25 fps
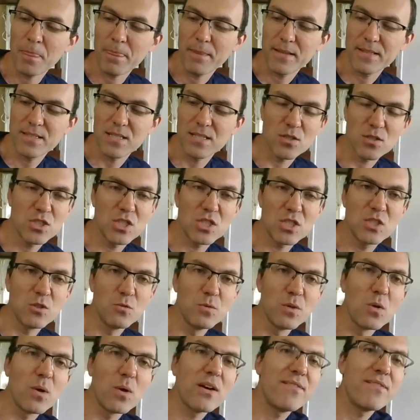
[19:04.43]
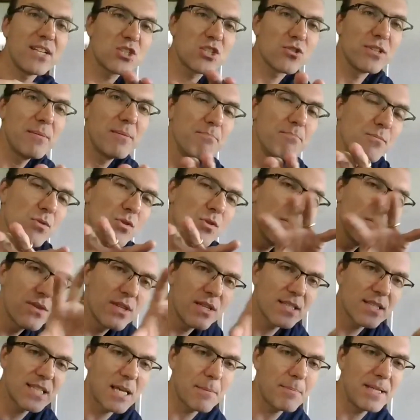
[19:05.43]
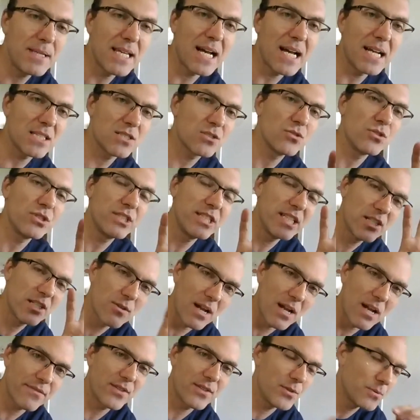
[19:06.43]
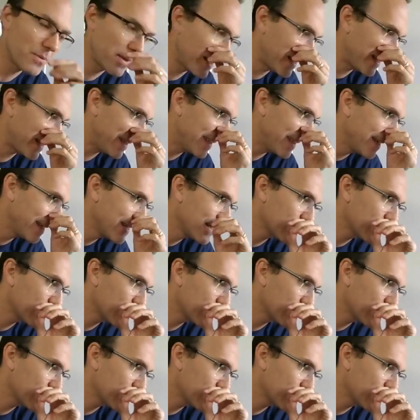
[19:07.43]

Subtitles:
so we'll eventually move these APIs to dgraphql.